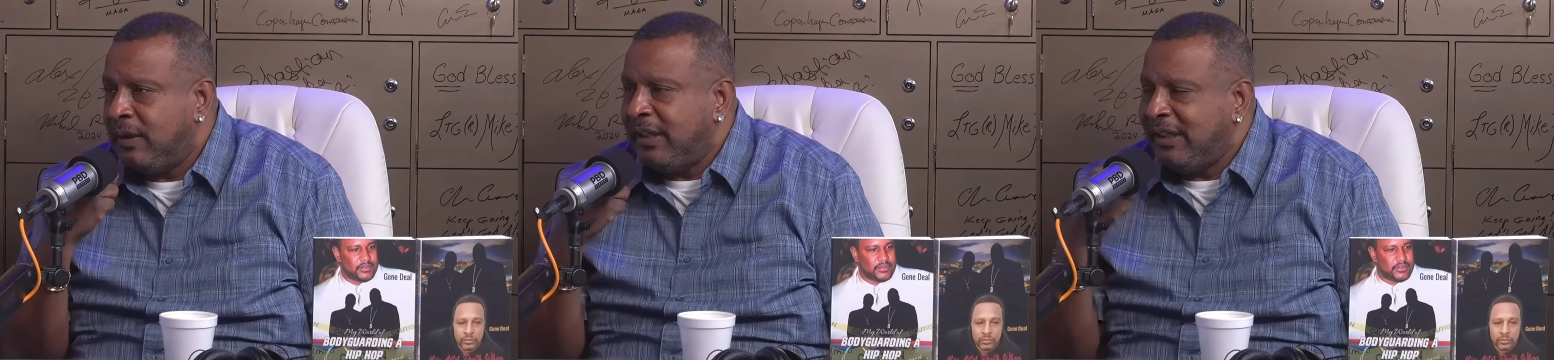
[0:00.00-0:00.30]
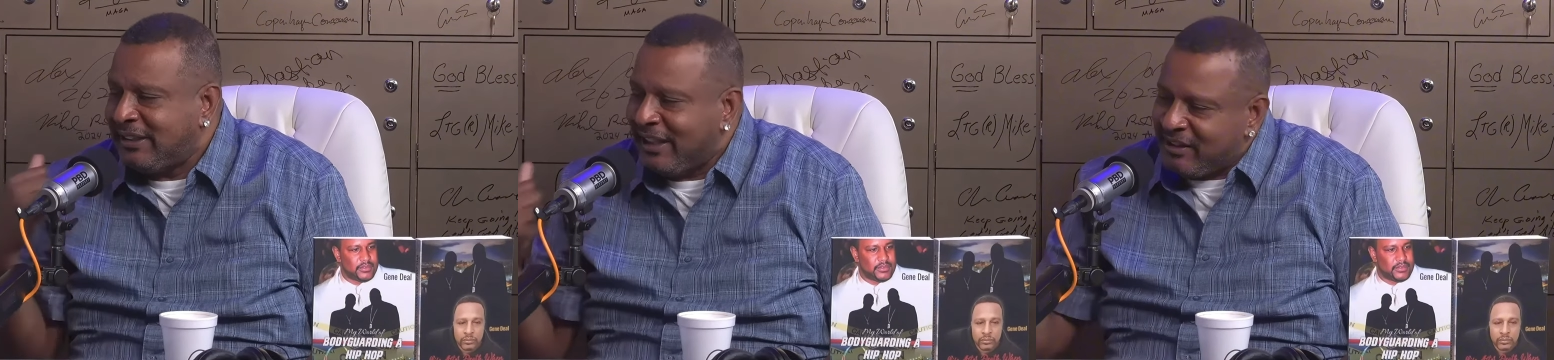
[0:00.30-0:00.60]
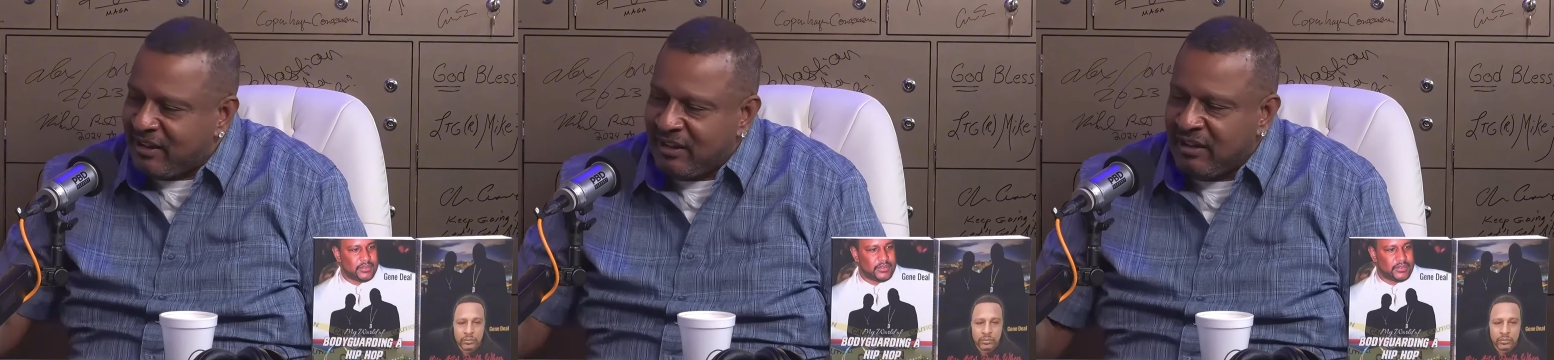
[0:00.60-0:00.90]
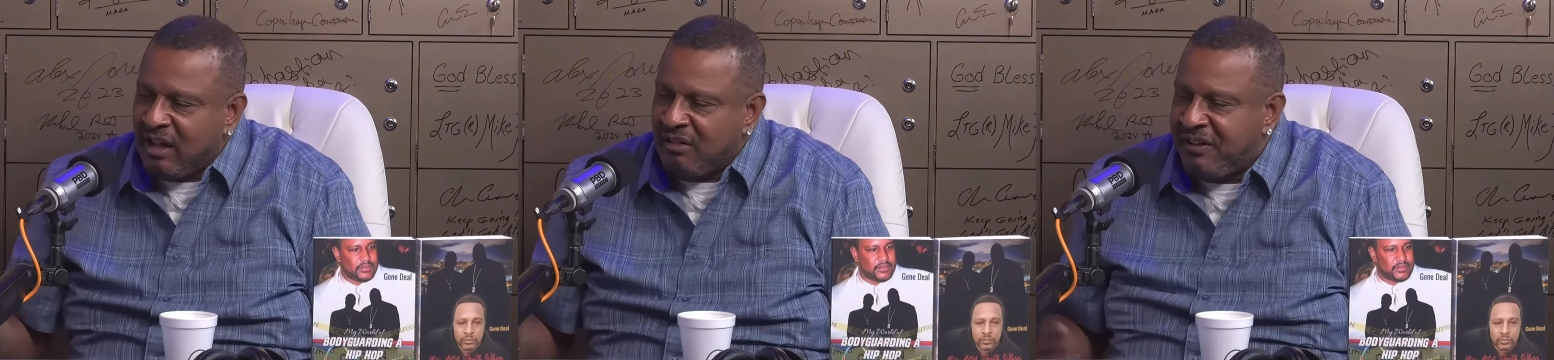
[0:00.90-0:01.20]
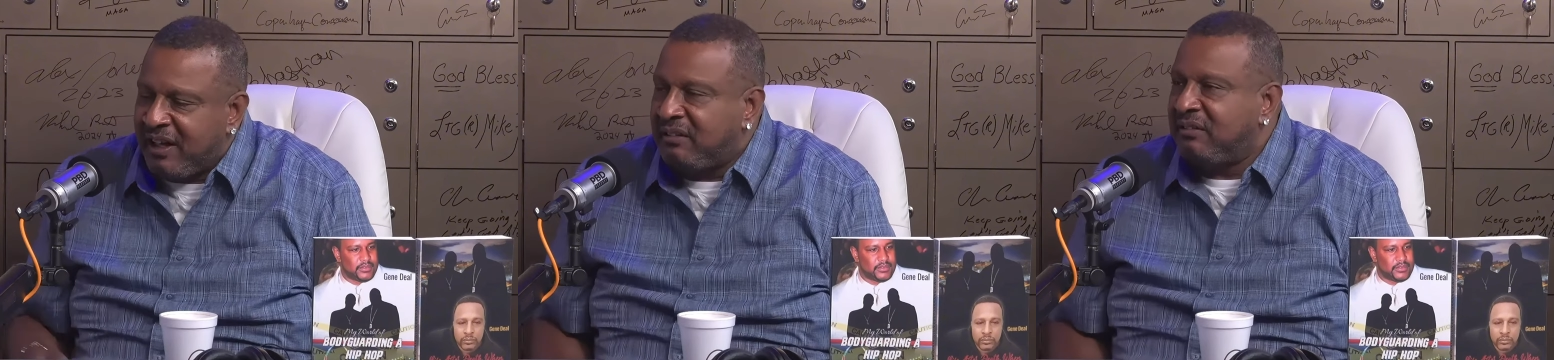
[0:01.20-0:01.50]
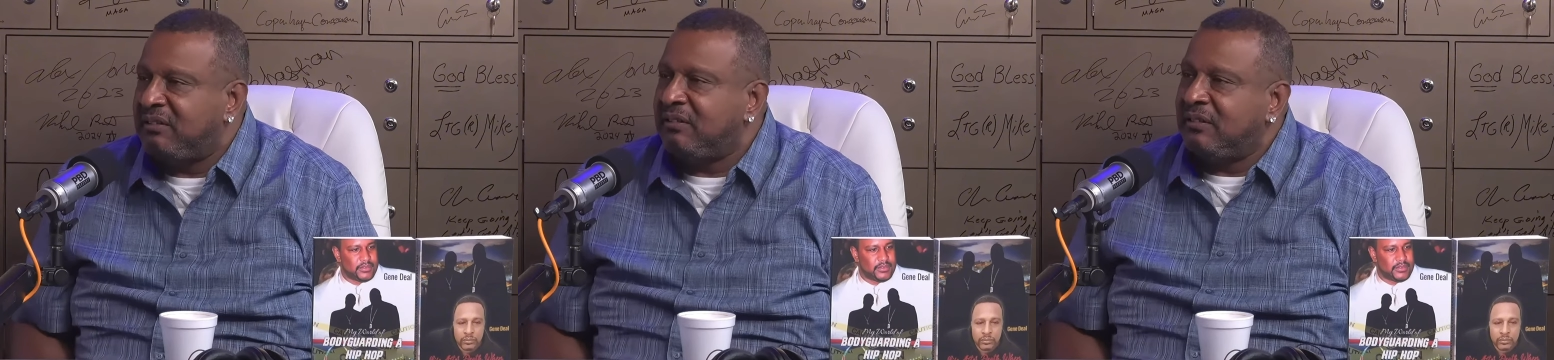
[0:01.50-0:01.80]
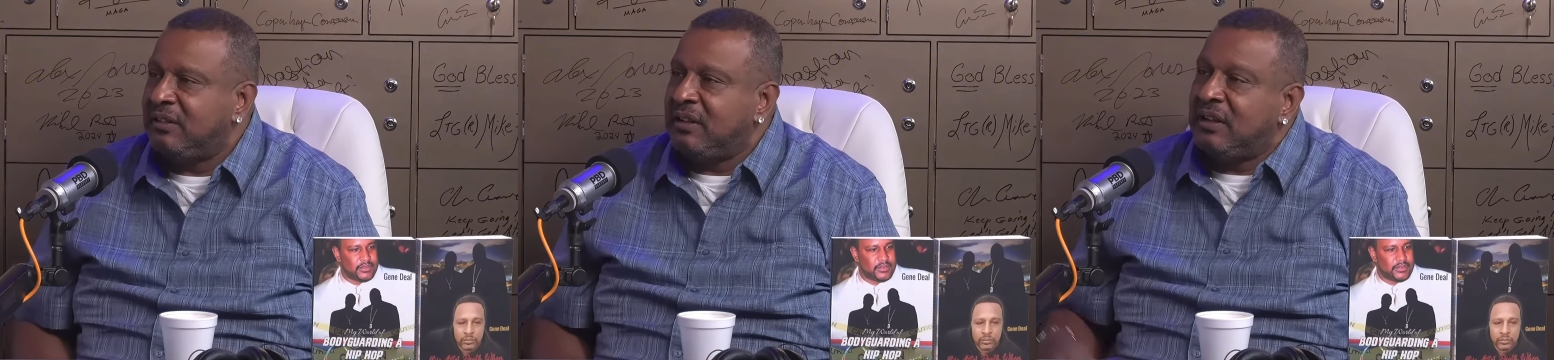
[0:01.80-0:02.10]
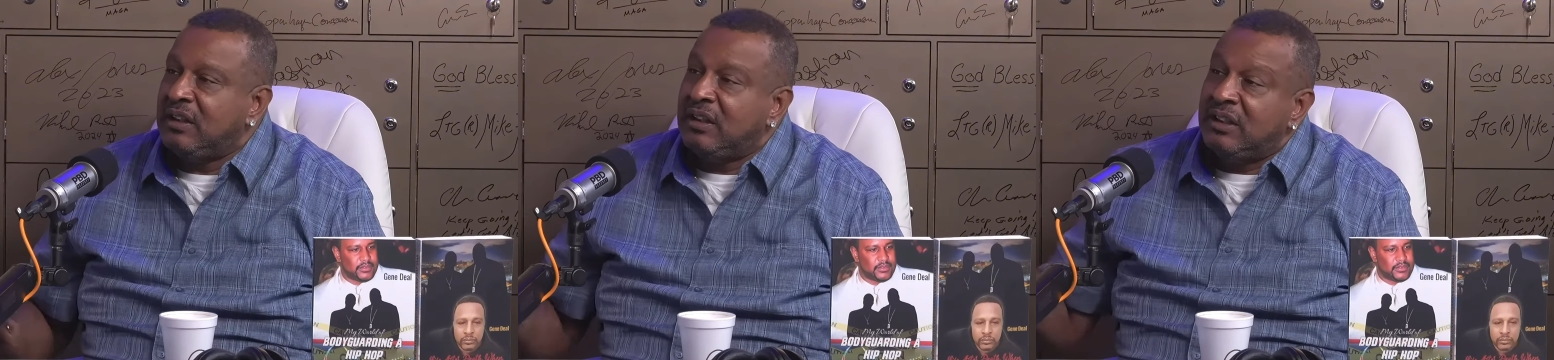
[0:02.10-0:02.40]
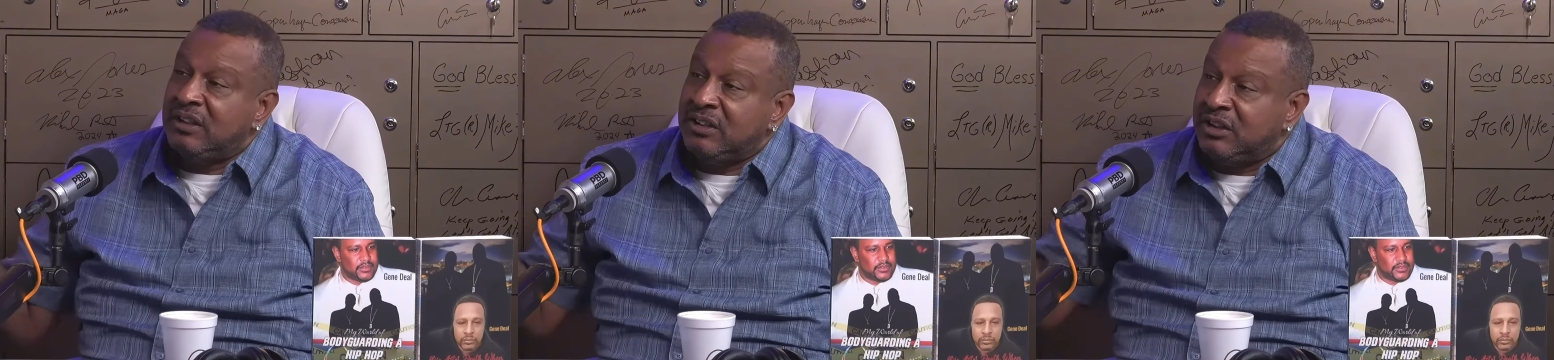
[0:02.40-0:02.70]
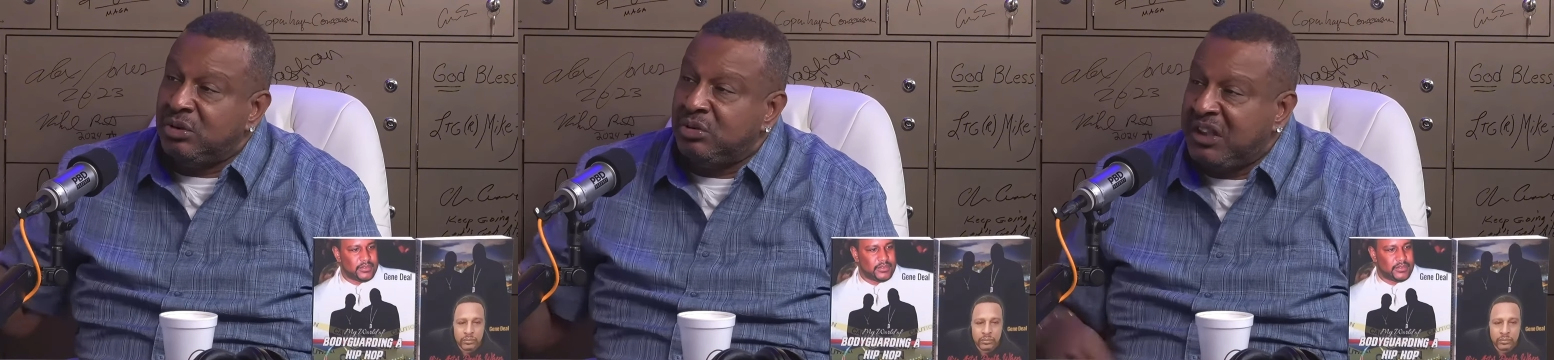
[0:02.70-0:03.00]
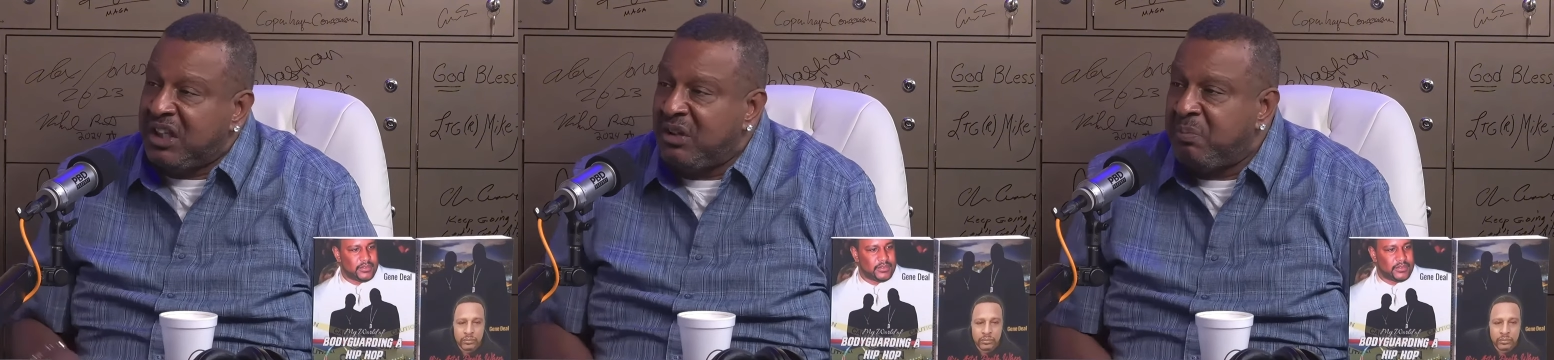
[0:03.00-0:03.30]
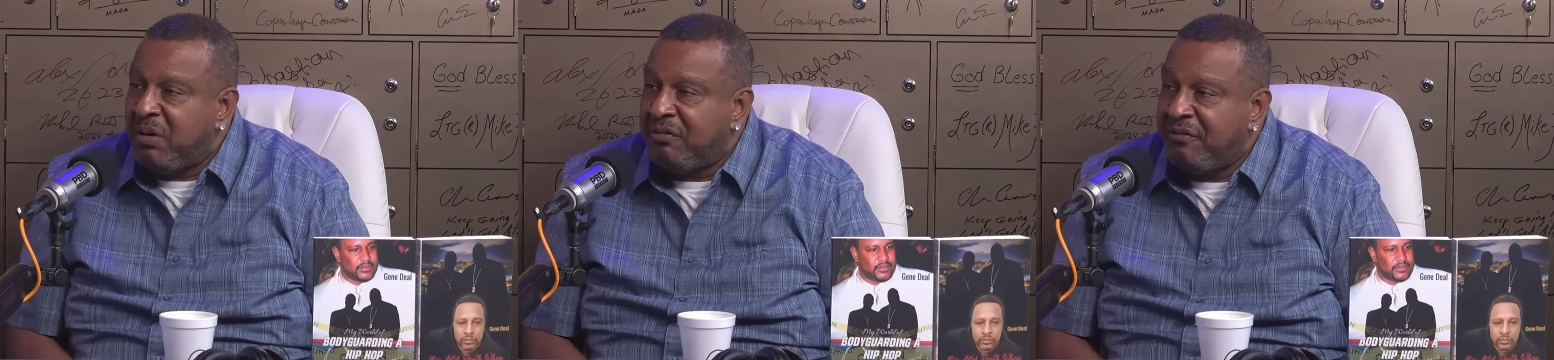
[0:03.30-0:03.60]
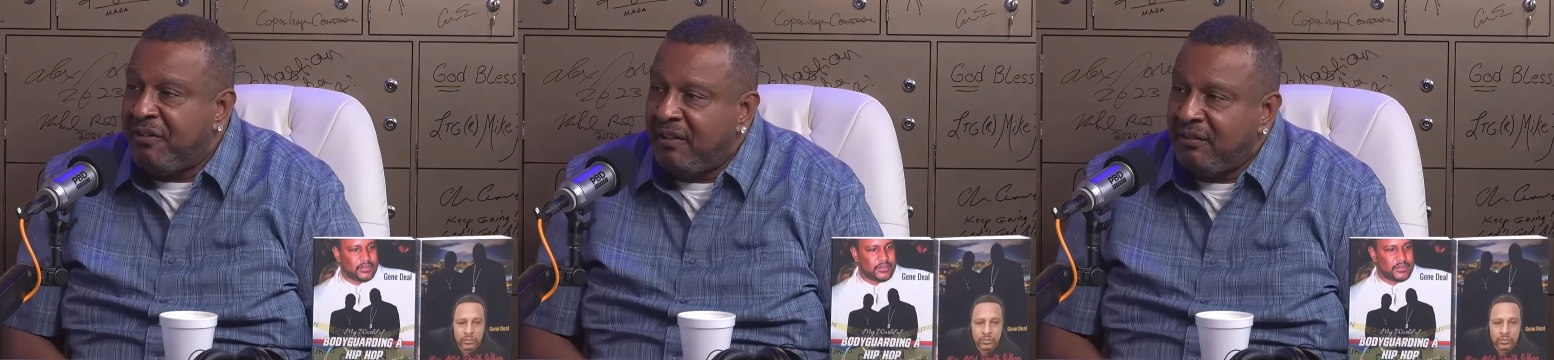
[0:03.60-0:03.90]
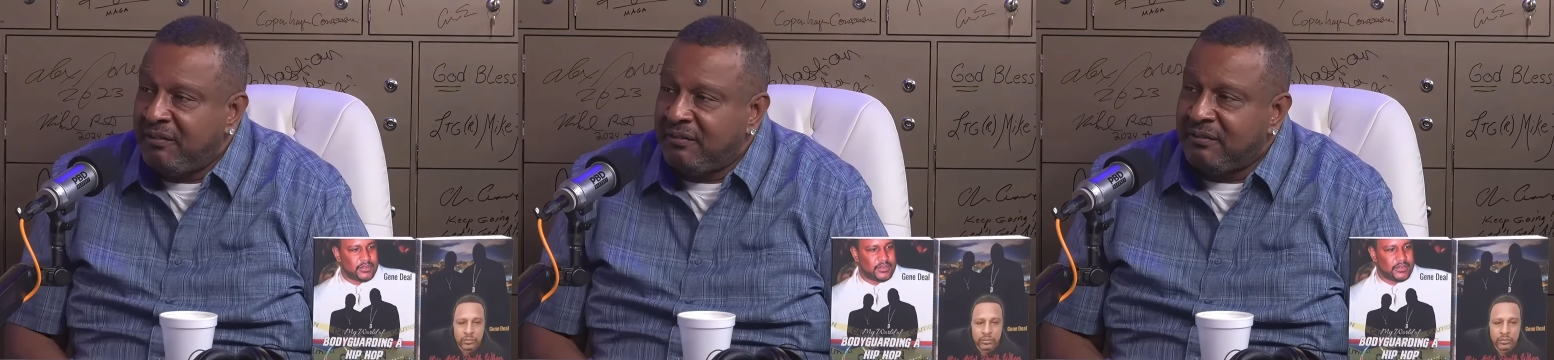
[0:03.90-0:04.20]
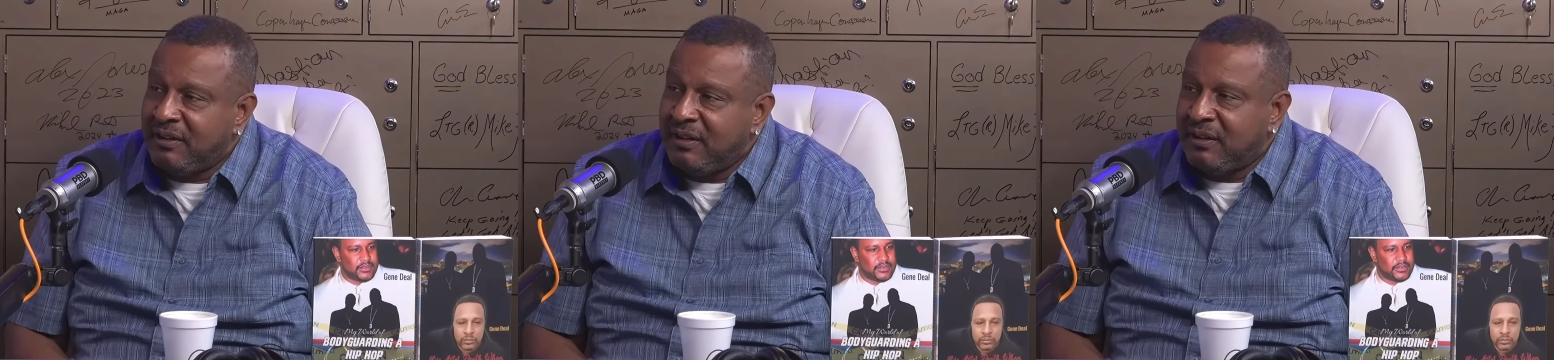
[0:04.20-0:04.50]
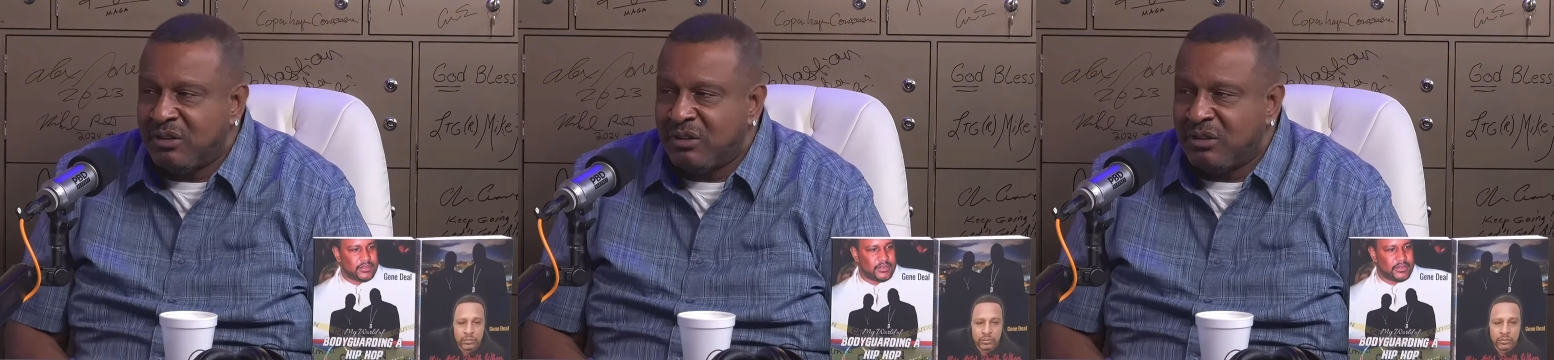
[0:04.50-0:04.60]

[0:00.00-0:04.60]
Speaker 1: He said, young fella, the dude that killed Puff's father was